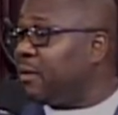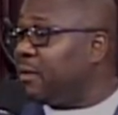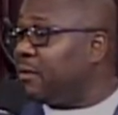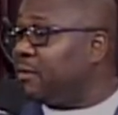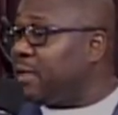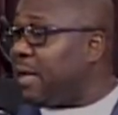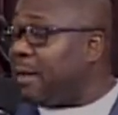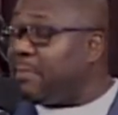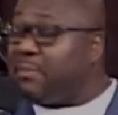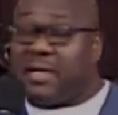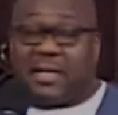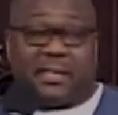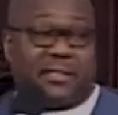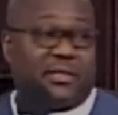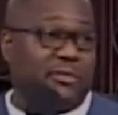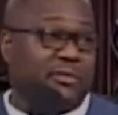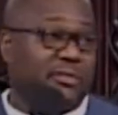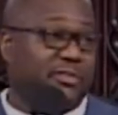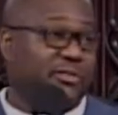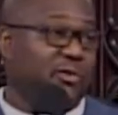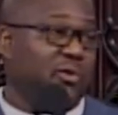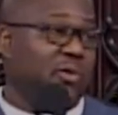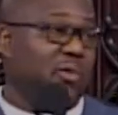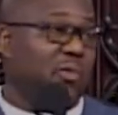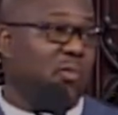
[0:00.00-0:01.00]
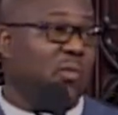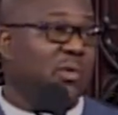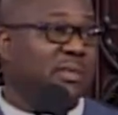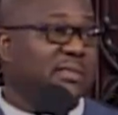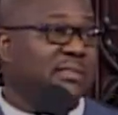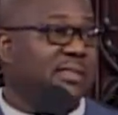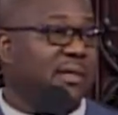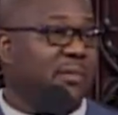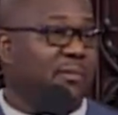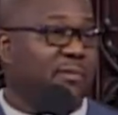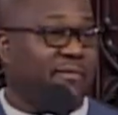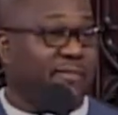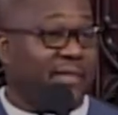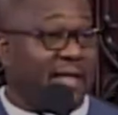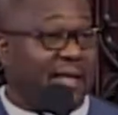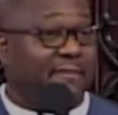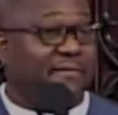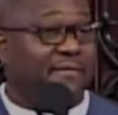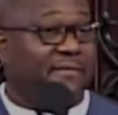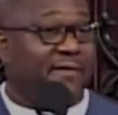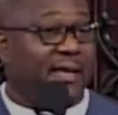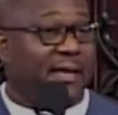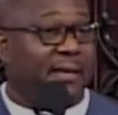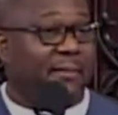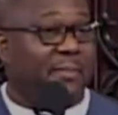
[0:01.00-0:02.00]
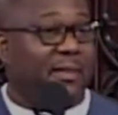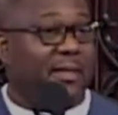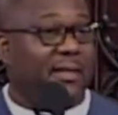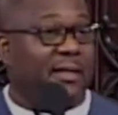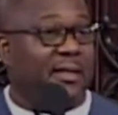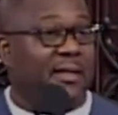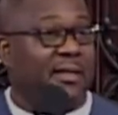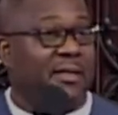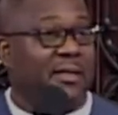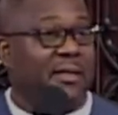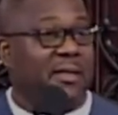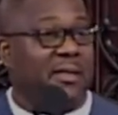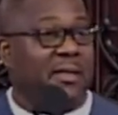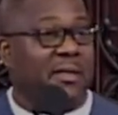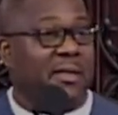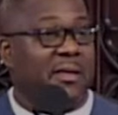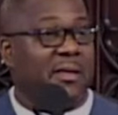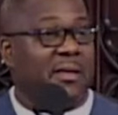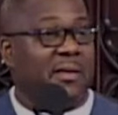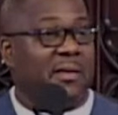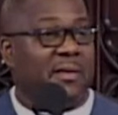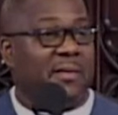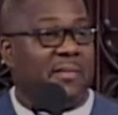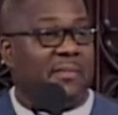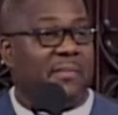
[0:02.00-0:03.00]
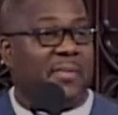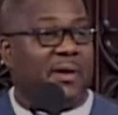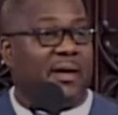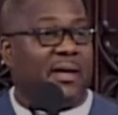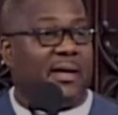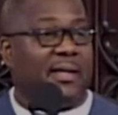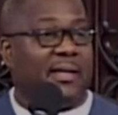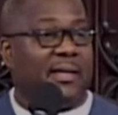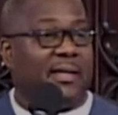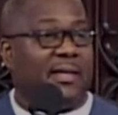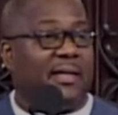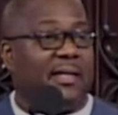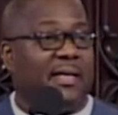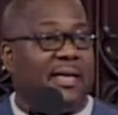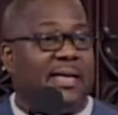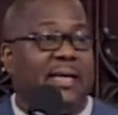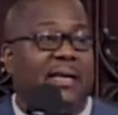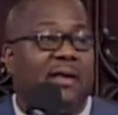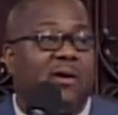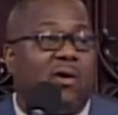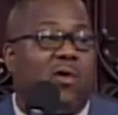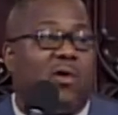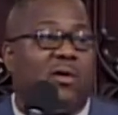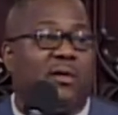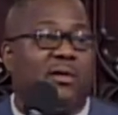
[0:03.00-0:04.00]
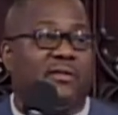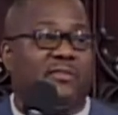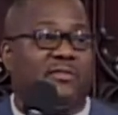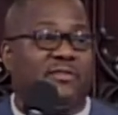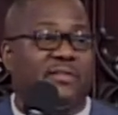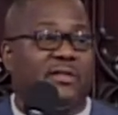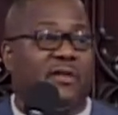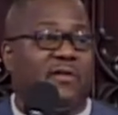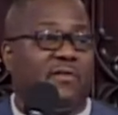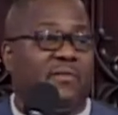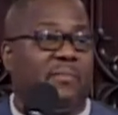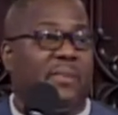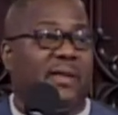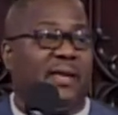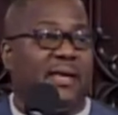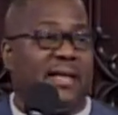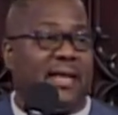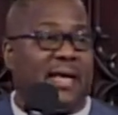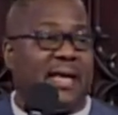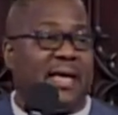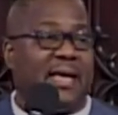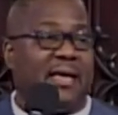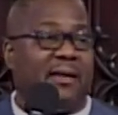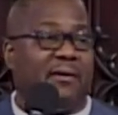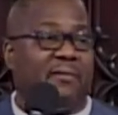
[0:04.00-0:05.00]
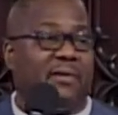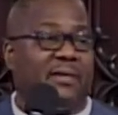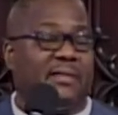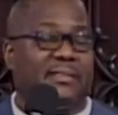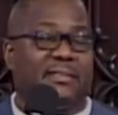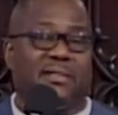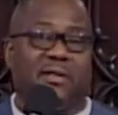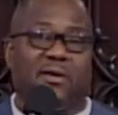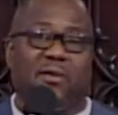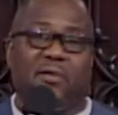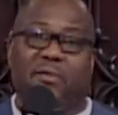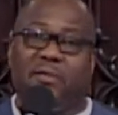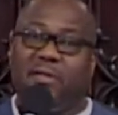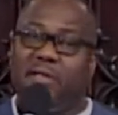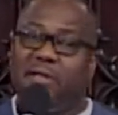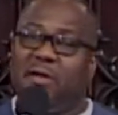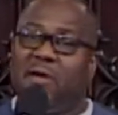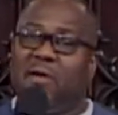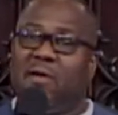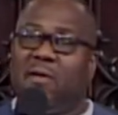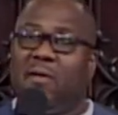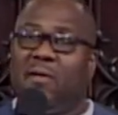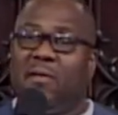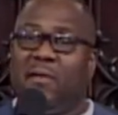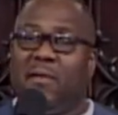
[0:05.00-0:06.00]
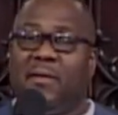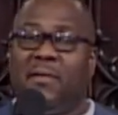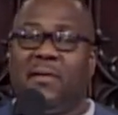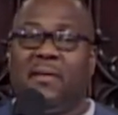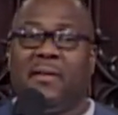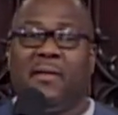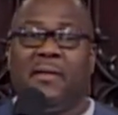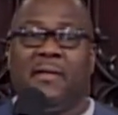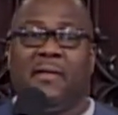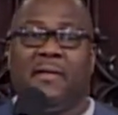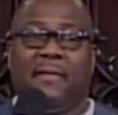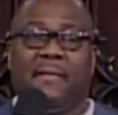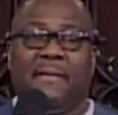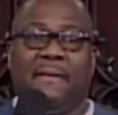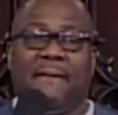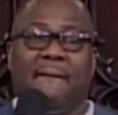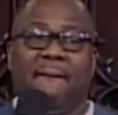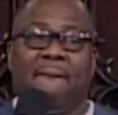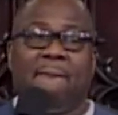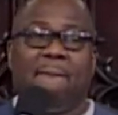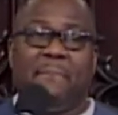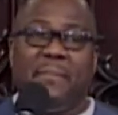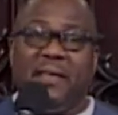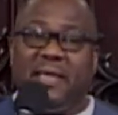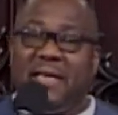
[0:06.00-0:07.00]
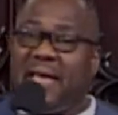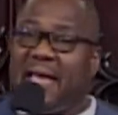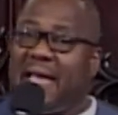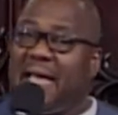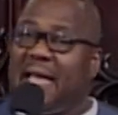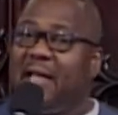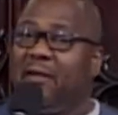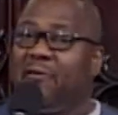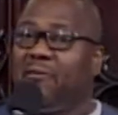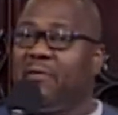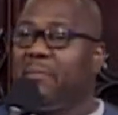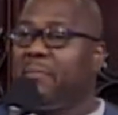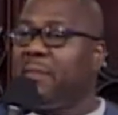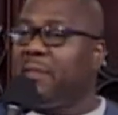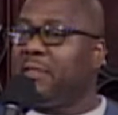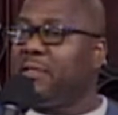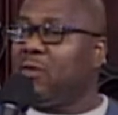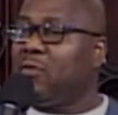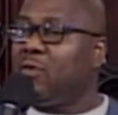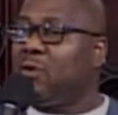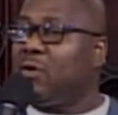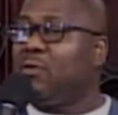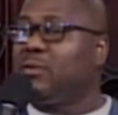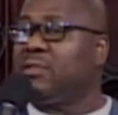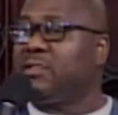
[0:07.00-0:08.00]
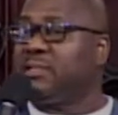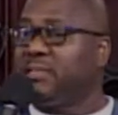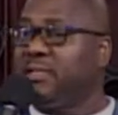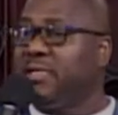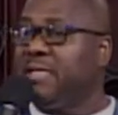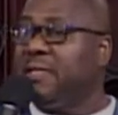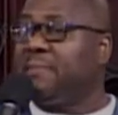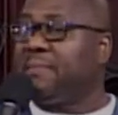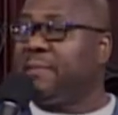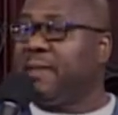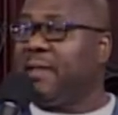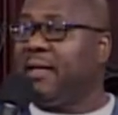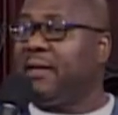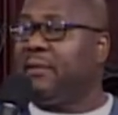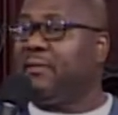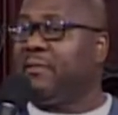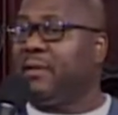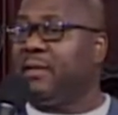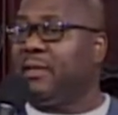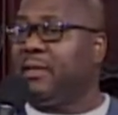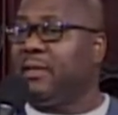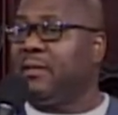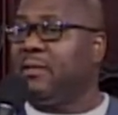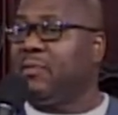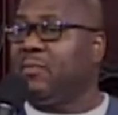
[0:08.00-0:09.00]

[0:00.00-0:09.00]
Yeah, I'm not too sure what's up with that family. But he called himself being angry. So, be angry, but don't go to sleep angry.